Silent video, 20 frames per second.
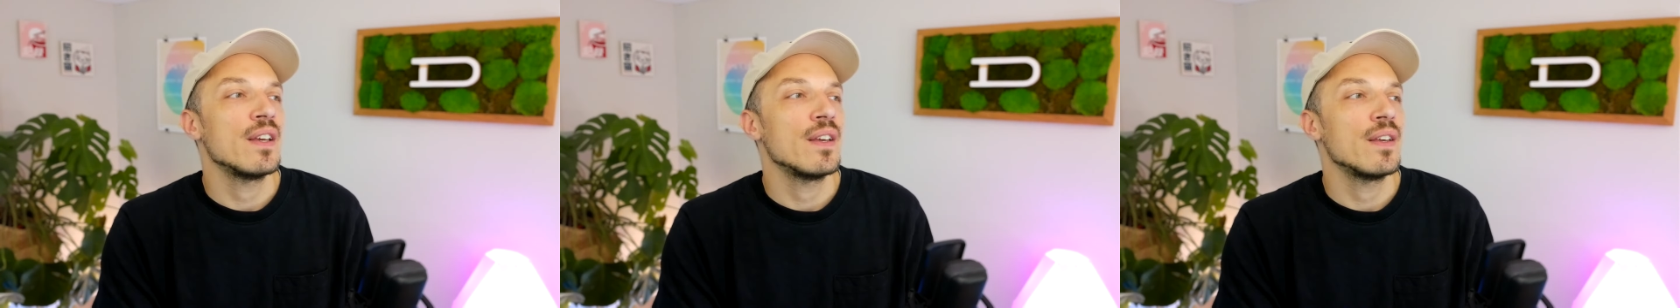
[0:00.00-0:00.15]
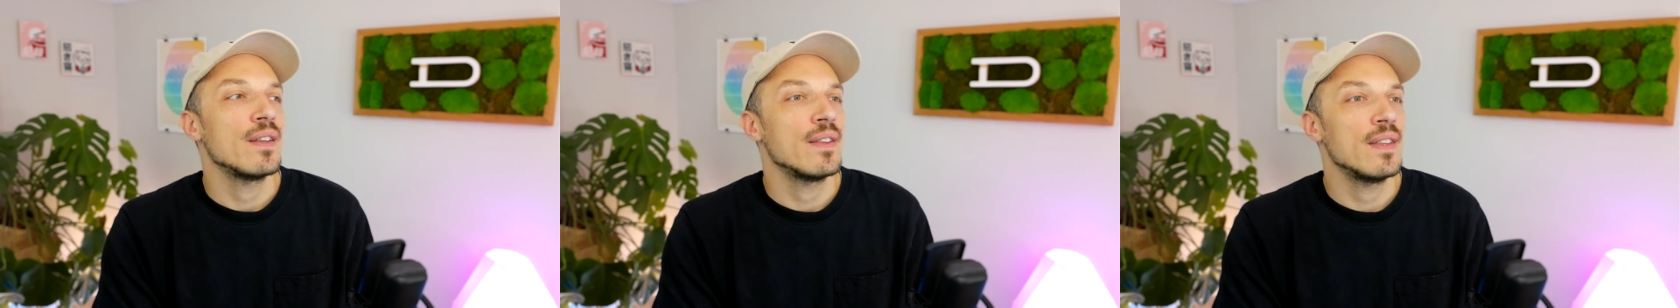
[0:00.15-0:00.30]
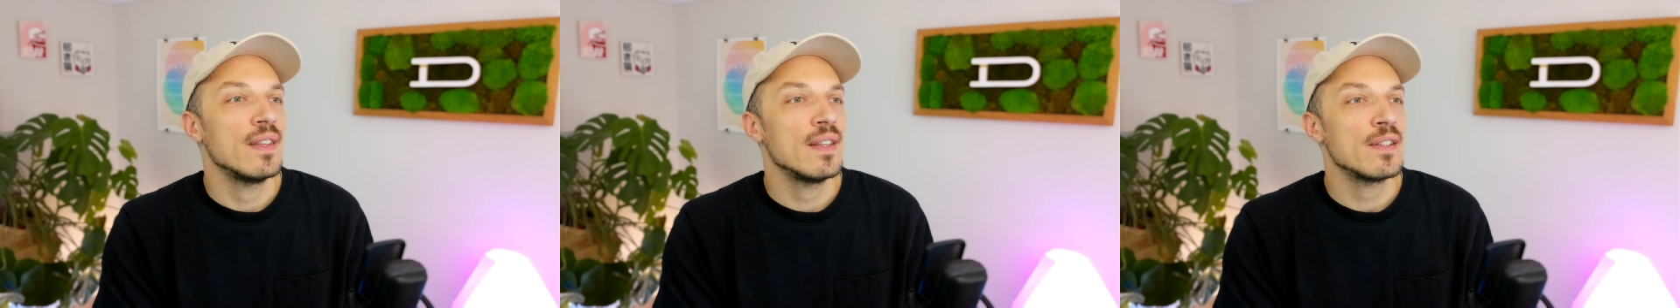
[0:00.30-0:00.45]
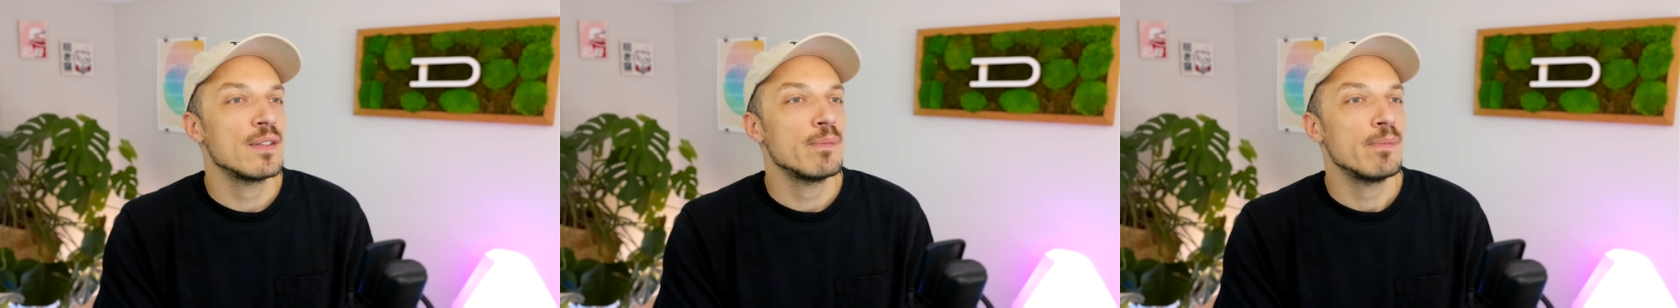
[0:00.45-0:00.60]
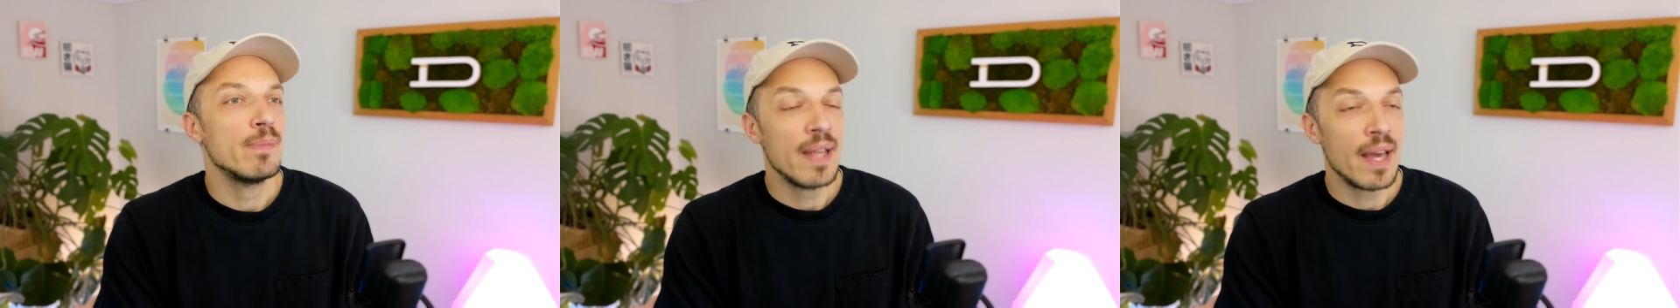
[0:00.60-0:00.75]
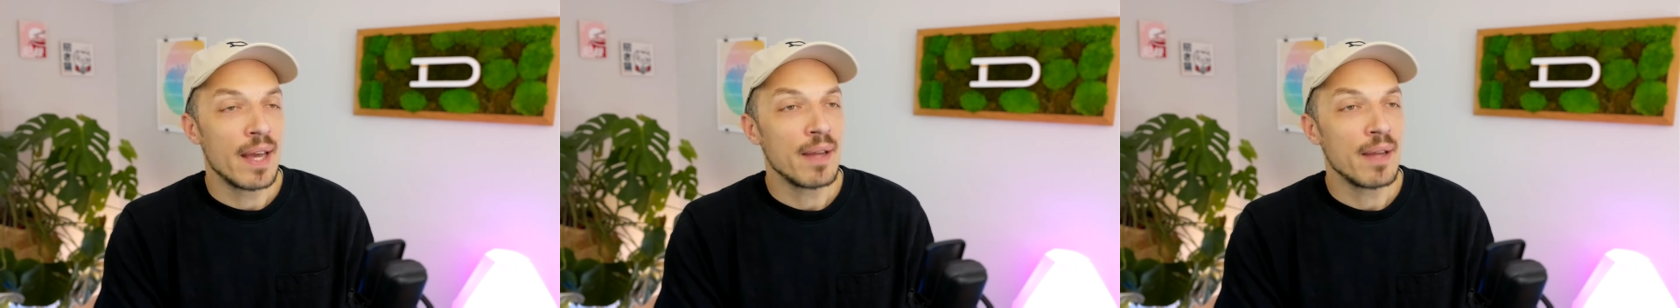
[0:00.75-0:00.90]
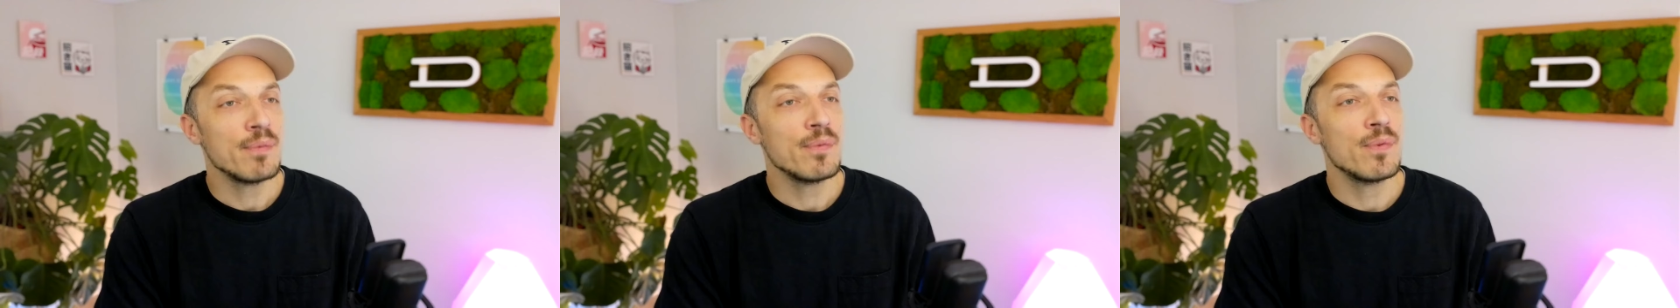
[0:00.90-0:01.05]
this
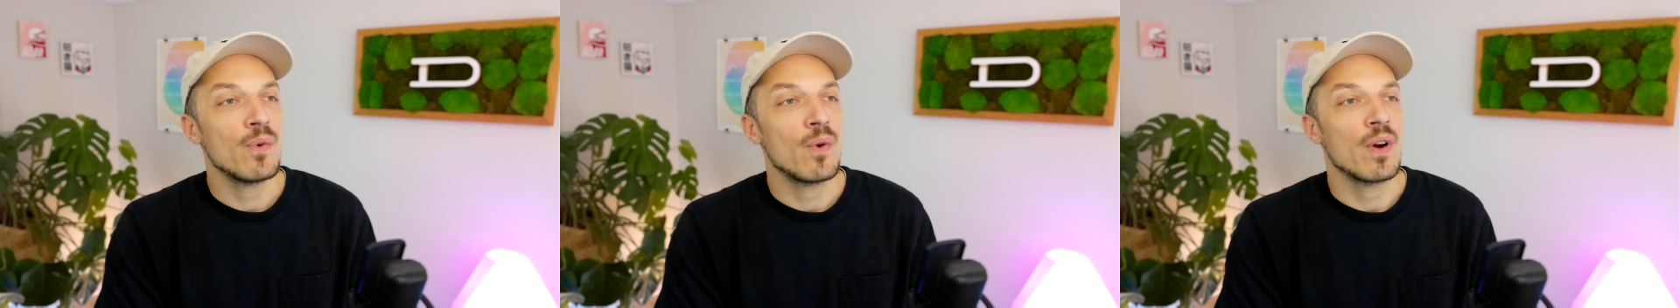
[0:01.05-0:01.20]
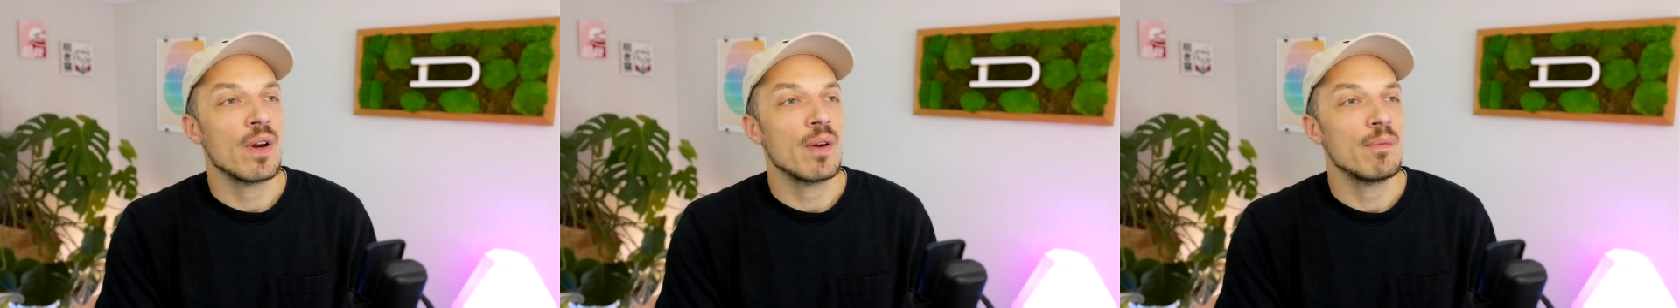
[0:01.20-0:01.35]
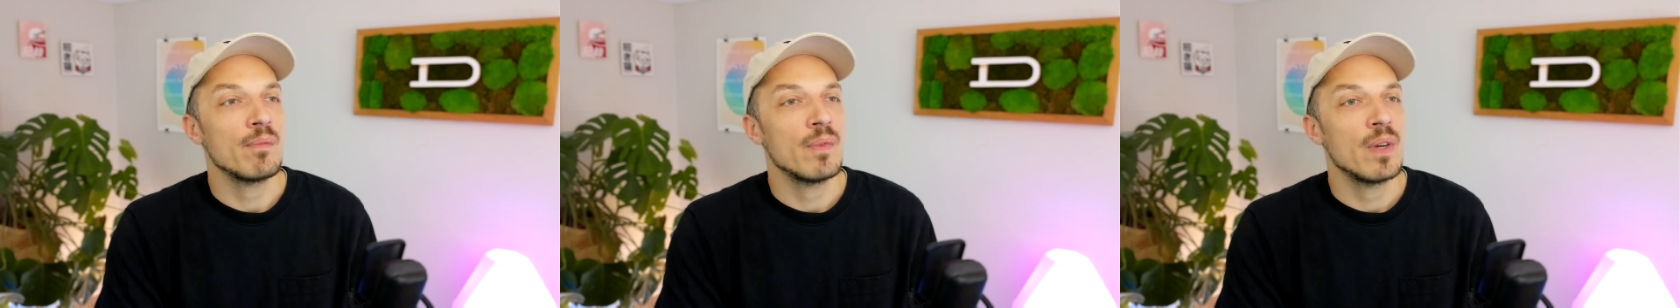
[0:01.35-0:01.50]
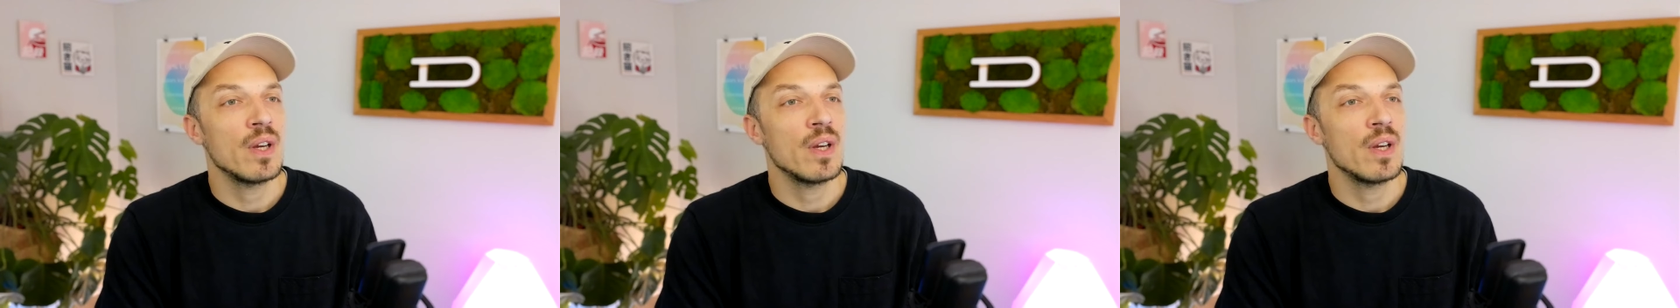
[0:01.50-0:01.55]
platform